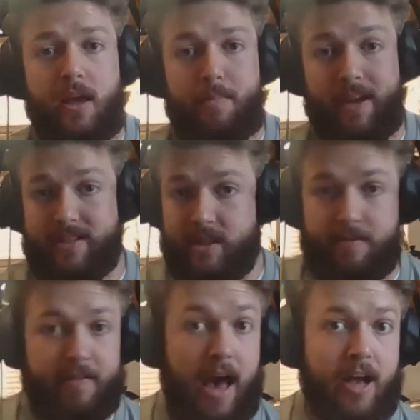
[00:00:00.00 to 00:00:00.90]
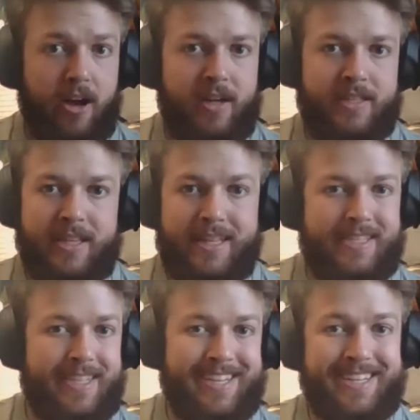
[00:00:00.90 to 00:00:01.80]
because of the fat content
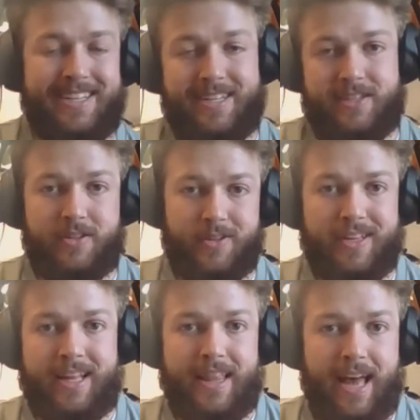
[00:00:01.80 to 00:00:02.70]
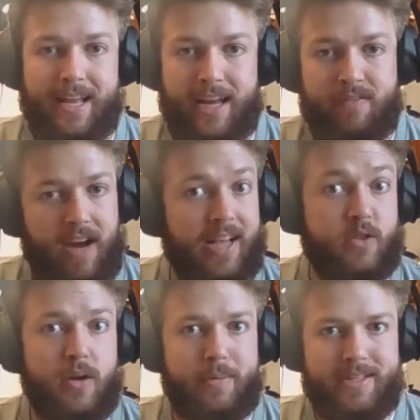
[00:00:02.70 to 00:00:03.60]
that's needed to get that kind of ice
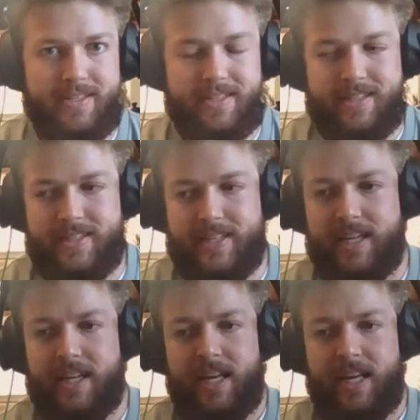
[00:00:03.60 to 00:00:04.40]
cream consistency.